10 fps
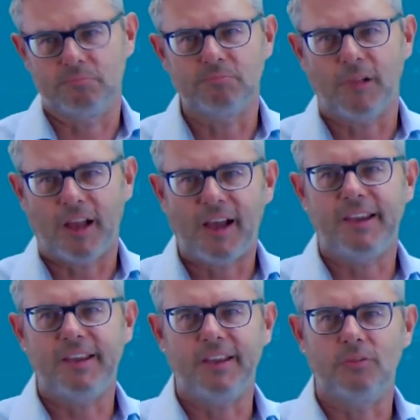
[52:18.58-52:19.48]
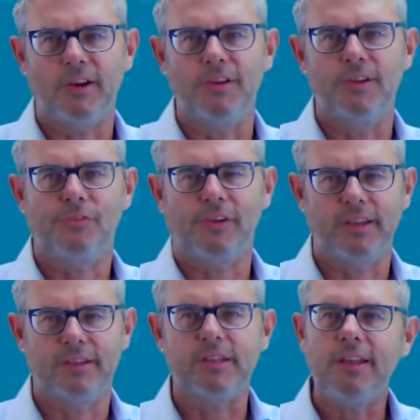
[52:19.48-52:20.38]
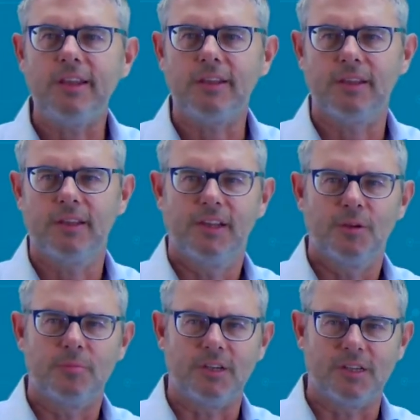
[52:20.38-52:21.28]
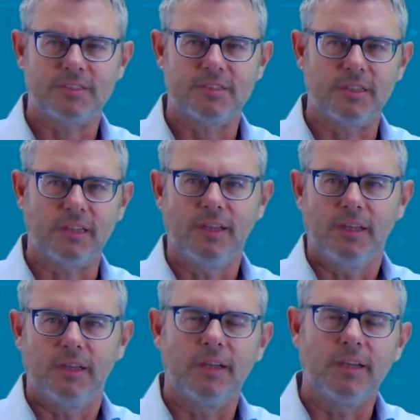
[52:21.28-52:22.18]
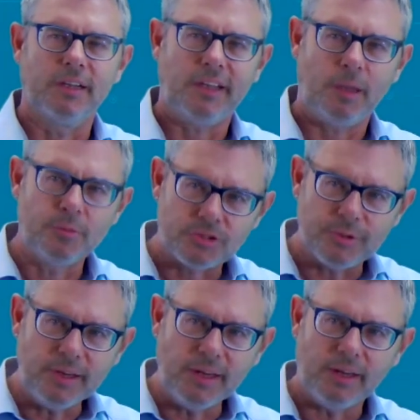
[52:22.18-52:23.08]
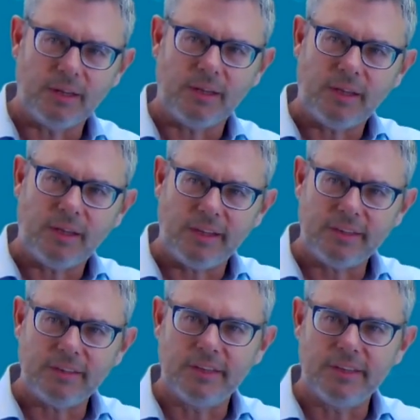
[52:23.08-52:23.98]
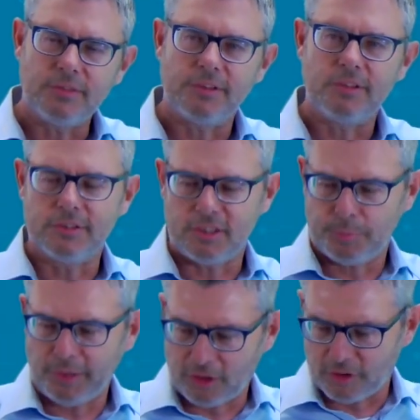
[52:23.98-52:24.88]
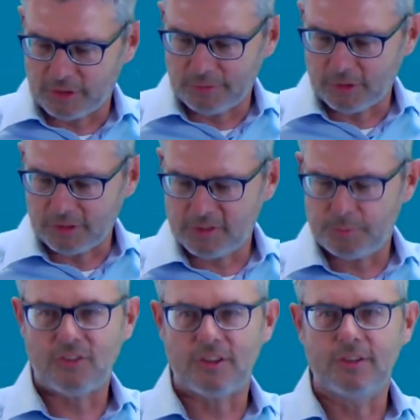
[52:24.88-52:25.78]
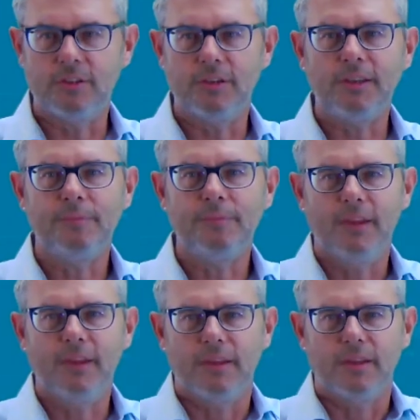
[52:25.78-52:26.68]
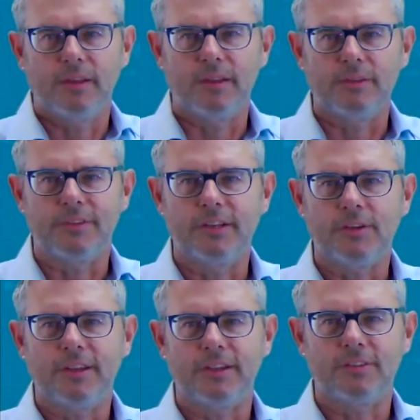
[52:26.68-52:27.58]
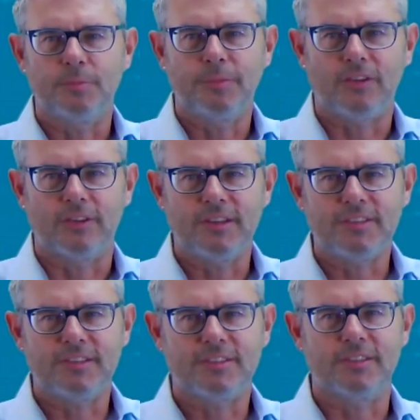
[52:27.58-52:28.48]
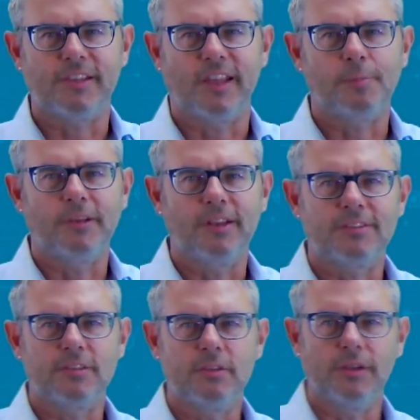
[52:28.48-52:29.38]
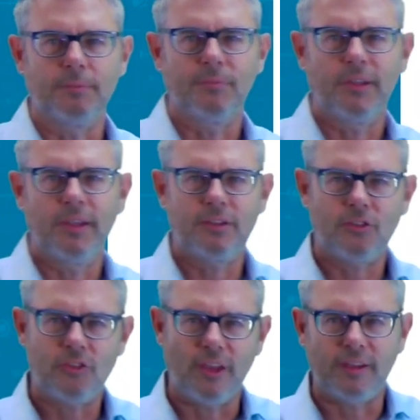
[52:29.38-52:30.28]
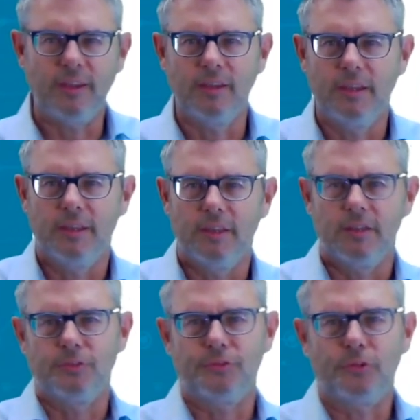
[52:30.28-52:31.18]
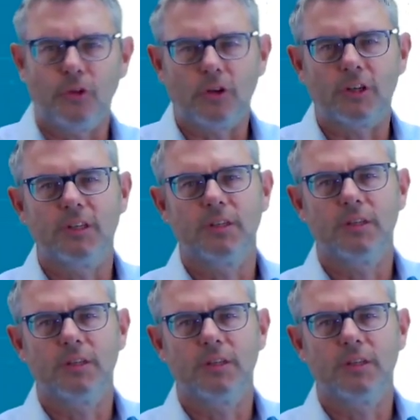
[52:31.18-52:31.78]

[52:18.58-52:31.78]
high-end verifier, the link master M3, can deliver you this picture. And what is this picture doing? Have a look here at the picture. This is the statement it's doing. It's checking 4